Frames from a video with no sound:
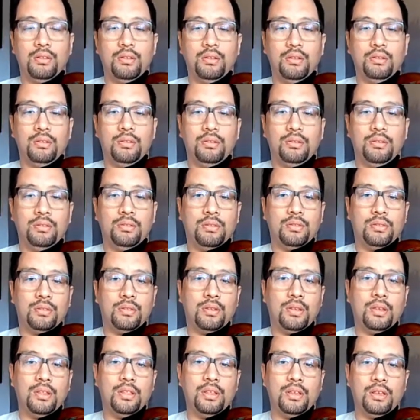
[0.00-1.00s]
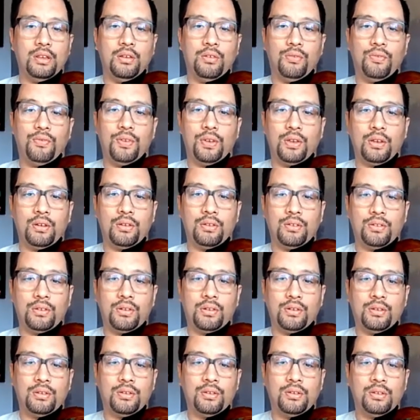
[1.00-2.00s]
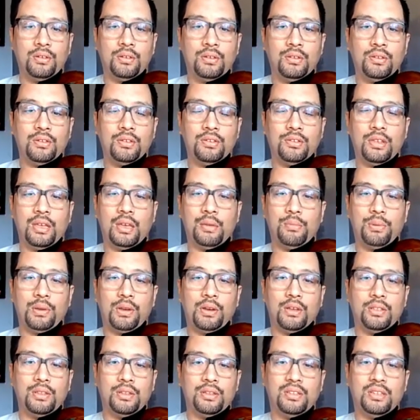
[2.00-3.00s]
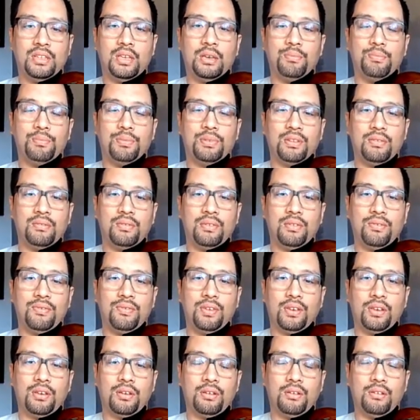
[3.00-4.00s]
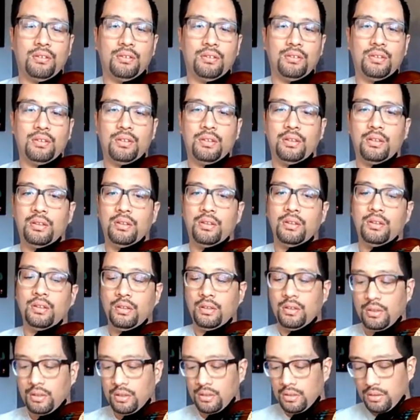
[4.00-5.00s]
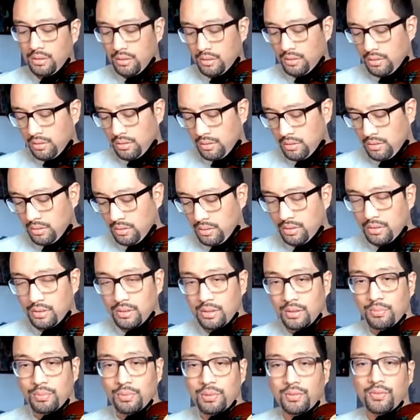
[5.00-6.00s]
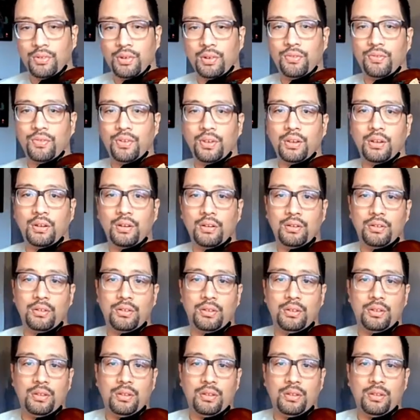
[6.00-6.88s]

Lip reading: And that your fingers are tapping on the tips of the fingers. The tips of our fingers.